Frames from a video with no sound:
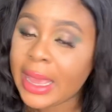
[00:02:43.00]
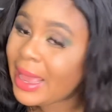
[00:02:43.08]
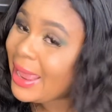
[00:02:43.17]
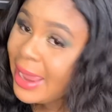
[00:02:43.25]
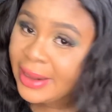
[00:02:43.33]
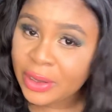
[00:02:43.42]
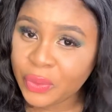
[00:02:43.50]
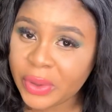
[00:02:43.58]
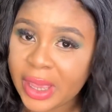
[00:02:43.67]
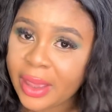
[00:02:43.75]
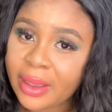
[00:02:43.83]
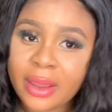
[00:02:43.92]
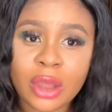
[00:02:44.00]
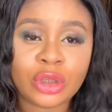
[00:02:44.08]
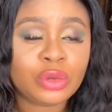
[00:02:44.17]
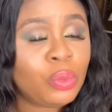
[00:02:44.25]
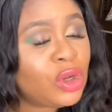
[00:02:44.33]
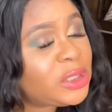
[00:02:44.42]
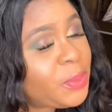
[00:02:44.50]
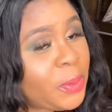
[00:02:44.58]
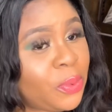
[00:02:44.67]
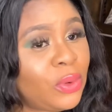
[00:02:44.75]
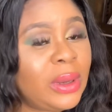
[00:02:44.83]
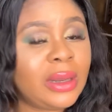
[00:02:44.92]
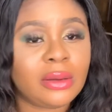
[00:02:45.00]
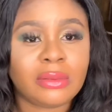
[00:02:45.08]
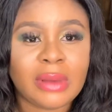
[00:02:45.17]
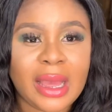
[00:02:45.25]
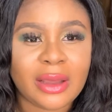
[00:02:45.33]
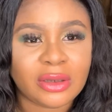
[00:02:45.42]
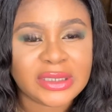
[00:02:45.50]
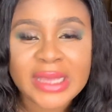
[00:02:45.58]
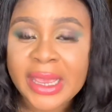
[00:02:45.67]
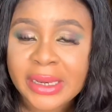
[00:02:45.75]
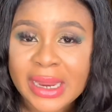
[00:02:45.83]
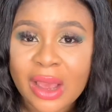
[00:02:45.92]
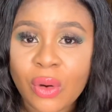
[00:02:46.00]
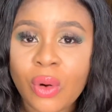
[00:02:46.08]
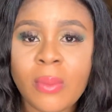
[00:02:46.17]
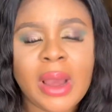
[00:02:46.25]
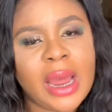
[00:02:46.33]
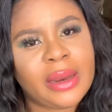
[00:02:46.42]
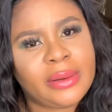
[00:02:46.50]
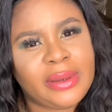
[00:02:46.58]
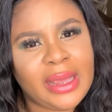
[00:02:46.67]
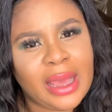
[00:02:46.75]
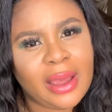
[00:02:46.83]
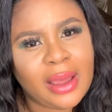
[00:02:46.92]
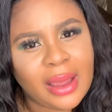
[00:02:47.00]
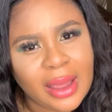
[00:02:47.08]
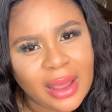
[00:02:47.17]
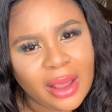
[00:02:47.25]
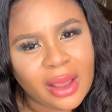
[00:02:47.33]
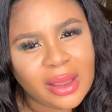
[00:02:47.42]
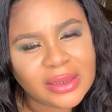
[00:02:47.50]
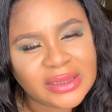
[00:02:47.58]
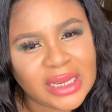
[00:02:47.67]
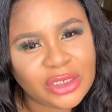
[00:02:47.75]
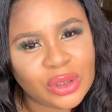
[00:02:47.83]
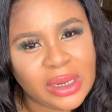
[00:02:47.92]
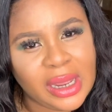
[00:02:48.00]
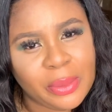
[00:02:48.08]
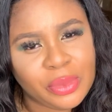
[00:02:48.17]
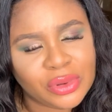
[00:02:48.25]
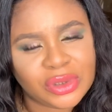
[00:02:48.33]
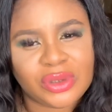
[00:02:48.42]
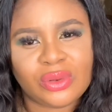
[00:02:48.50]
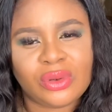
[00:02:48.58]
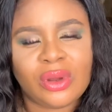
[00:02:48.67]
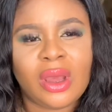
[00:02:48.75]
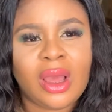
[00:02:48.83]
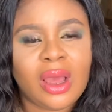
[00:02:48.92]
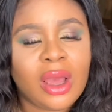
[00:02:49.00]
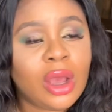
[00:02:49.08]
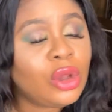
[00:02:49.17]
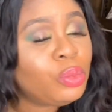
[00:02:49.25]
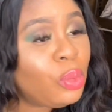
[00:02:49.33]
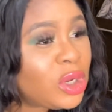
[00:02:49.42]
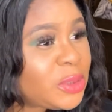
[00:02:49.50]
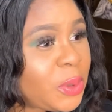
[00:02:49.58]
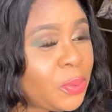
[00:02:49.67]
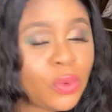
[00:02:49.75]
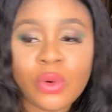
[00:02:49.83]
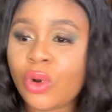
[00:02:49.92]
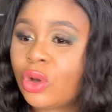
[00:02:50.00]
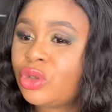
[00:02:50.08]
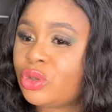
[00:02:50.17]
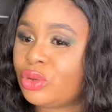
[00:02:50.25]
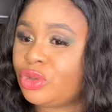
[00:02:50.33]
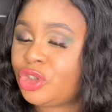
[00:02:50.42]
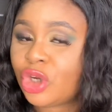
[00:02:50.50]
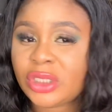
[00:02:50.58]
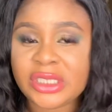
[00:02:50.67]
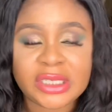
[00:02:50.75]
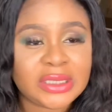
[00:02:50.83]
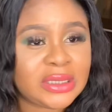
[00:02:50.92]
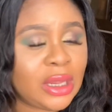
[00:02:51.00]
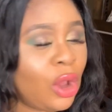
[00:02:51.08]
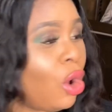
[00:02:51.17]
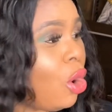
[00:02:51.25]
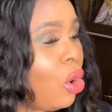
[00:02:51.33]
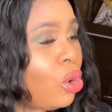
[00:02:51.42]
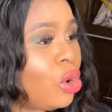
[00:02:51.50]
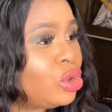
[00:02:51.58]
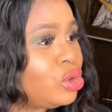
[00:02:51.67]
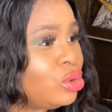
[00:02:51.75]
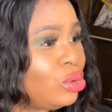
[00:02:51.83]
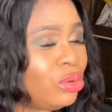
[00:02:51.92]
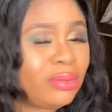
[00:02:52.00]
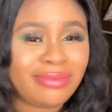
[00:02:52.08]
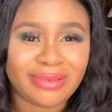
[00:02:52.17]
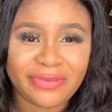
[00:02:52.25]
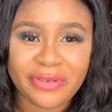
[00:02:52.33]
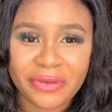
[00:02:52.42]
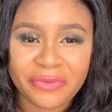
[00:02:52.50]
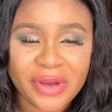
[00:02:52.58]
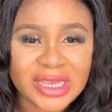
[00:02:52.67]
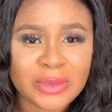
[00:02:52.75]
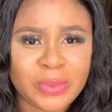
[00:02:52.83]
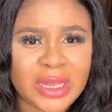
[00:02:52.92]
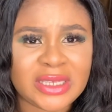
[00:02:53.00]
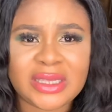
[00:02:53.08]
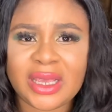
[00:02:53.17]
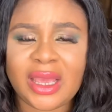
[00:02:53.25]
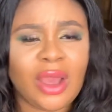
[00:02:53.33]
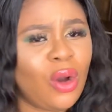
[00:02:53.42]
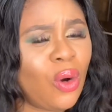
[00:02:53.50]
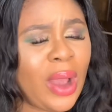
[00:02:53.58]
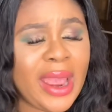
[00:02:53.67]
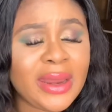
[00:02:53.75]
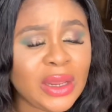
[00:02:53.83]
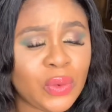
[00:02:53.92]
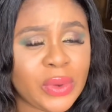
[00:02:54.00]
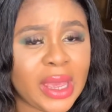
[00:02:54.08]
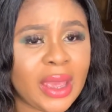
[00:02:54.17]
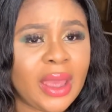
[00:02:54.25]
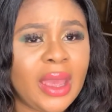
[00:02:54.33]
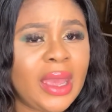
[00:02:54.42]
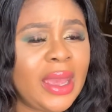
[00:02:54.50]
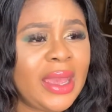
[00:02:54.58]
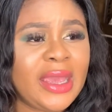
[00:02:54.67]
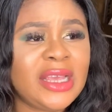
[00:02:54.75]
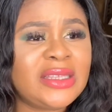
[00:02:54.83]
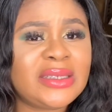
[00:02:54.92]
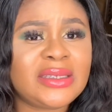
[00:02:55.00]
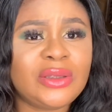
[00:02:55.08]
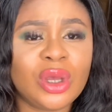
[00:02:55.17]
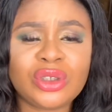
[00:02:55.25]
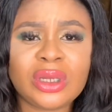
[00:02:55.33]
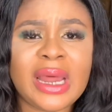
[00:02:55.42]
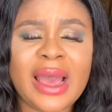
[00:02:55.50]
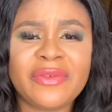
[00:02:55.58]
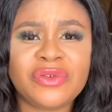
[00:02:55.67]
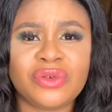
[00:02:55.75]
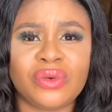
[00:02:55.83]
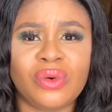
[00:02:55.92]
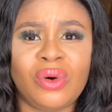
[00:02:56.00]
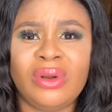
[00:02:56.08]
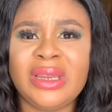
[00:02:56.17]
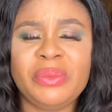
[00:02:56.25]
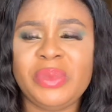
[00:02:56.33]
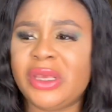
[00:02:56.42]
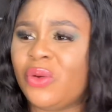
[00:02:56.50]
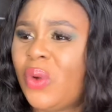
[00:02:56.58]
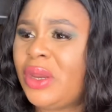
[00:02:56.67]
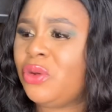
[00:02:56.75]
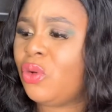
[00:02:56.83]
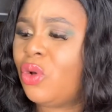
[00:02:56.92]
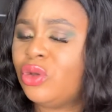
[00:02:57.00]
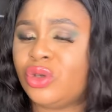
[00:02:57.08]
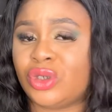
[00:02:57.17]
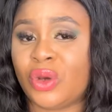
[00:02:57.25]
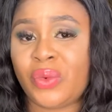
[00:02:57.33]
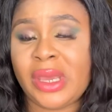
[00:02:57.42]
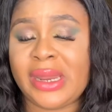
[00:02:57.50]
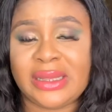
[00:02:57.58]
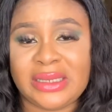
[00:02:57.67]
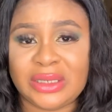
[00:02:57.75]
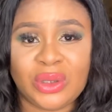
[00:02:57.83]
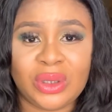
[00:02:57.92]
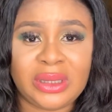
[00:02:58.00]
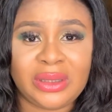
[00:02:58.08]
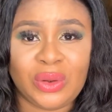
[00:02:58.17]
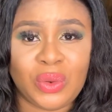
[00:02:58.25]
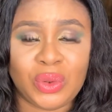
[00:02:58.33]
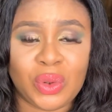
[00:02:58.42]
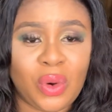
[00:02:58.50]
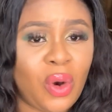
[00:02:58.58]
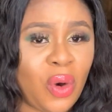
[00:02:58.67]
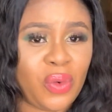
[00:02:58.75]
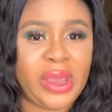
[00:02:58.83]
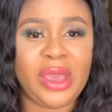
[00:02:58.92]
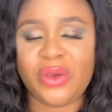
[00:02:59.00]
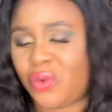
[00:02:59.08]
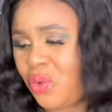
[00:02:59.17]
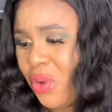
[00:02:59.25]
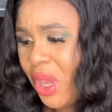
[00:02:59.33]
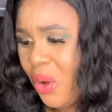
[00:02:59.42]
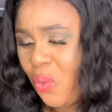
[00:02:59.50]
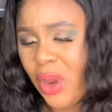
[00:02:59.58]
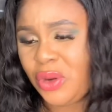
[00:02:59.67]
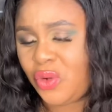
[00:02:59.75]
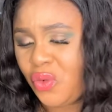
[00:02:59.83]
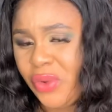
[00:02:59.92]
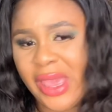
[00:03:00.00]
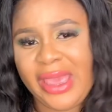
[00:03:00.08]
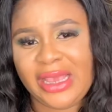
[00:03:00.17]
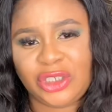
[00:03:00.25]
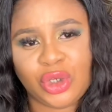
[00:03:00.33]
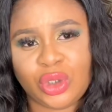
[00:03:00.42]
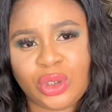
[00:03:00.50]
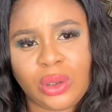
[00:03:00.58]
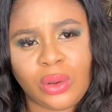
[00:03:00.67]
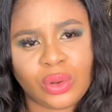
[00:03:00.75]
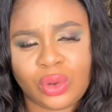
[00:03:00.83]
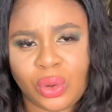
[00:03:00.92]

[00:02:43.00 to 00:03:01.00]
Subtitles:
anywhere. Most people stay in their home and they are sexually abused. Most people go to churches or go to a friend's place or anywhere. It doesn't have to only be when you go to somewhere that is not good, or when you wear a short cloth. Or